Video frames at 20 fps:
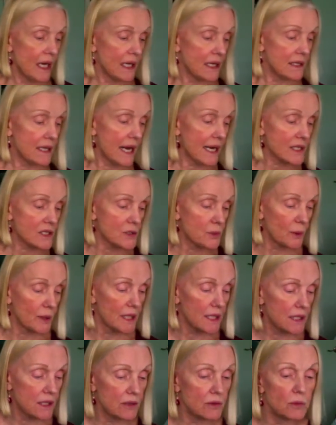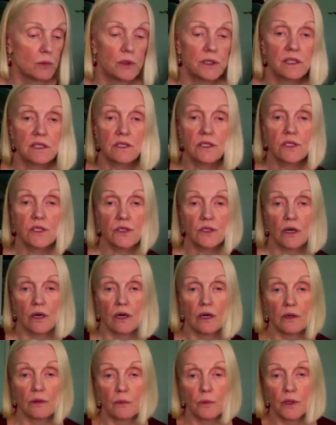Next week, we'll
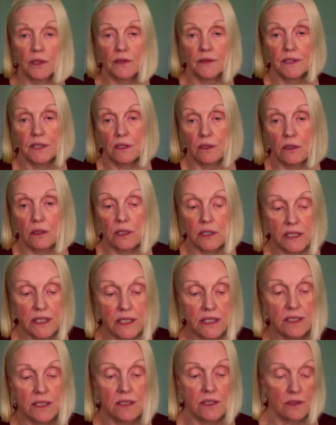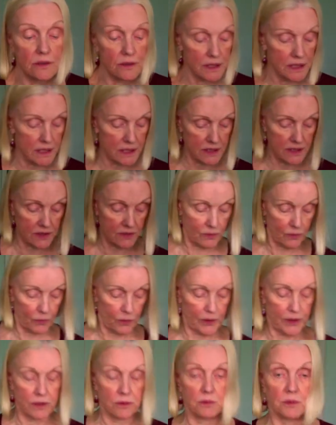start with an artist series
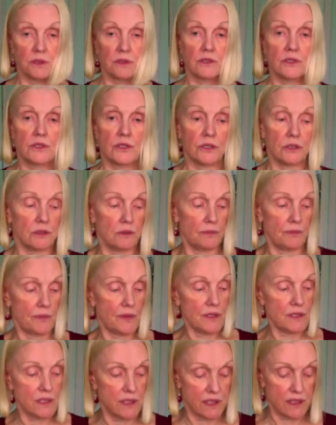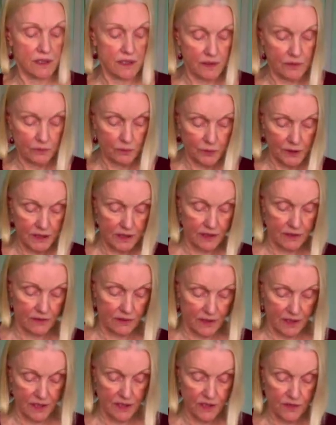where we'll do, we did
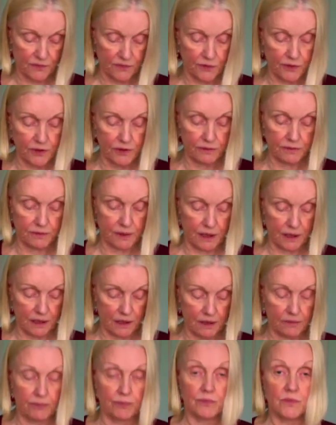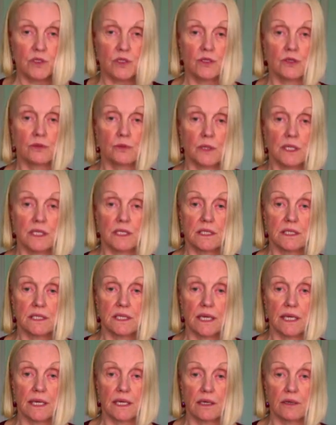this for 2 weeks
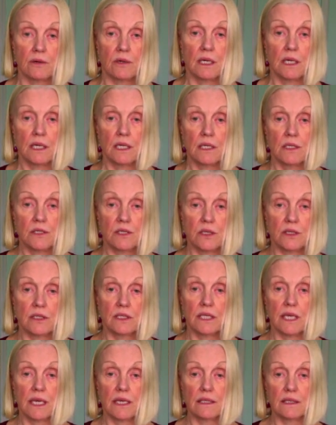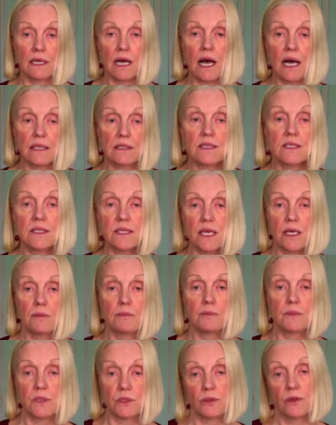now, so you get a
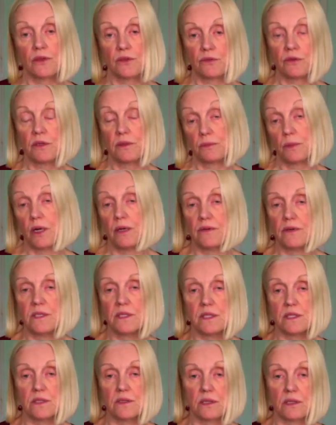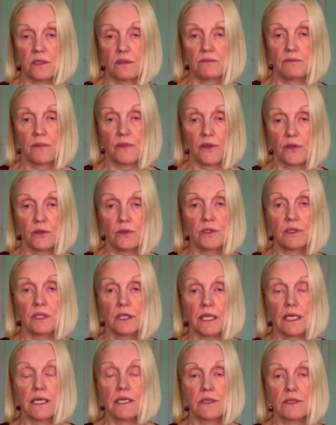concept, or 3, well, this is our 3rd
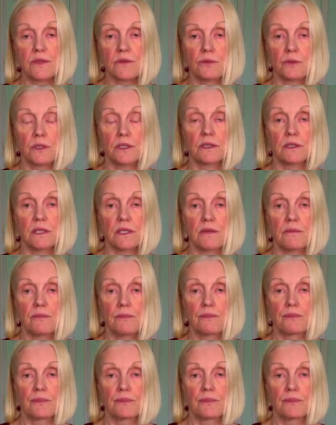class, really,